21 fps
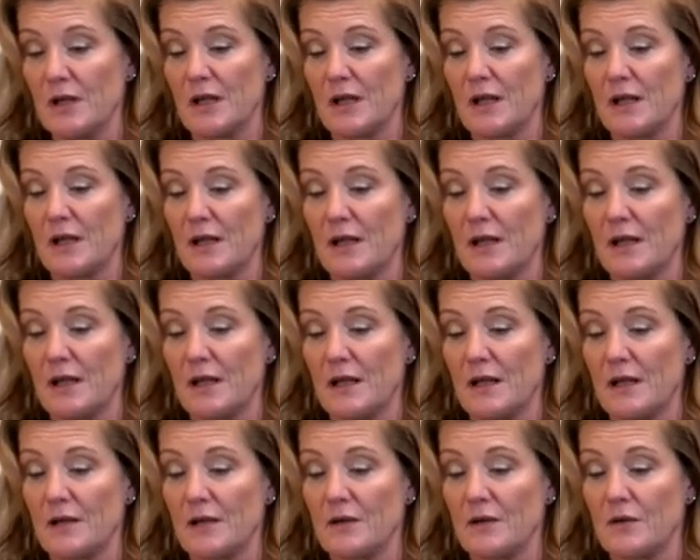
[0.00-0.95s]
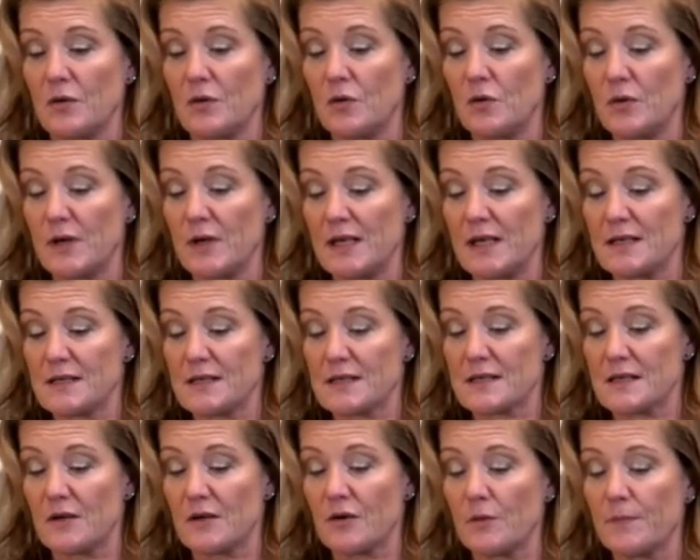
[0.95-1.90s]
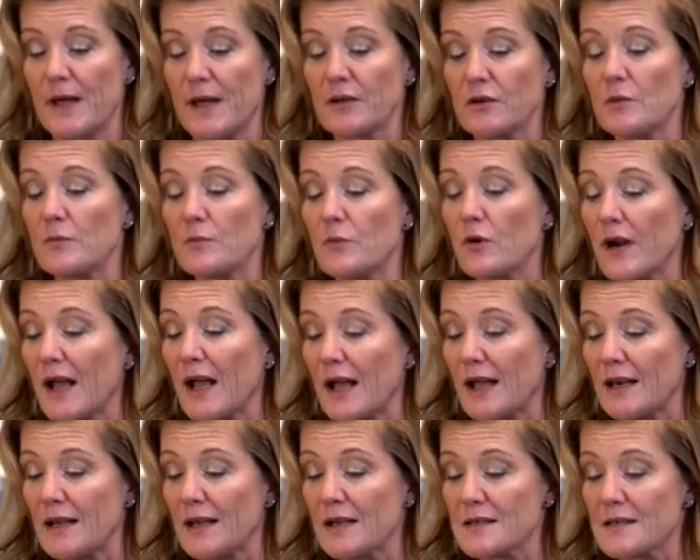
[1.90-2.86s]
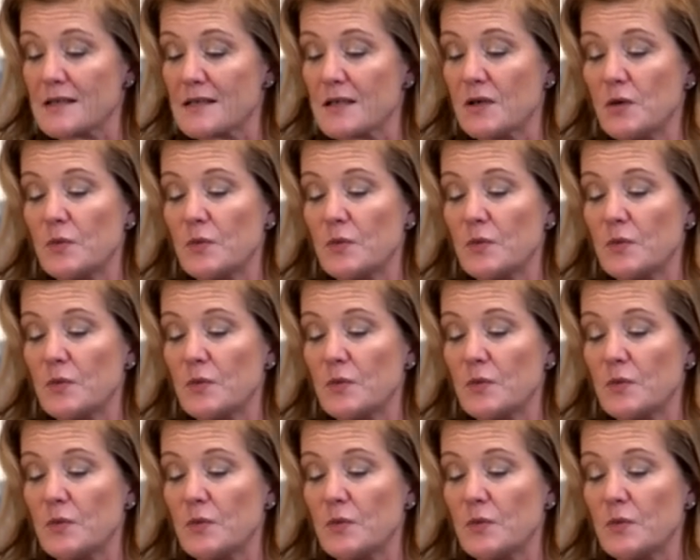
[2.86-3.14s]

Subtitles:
who is Roberto Morales,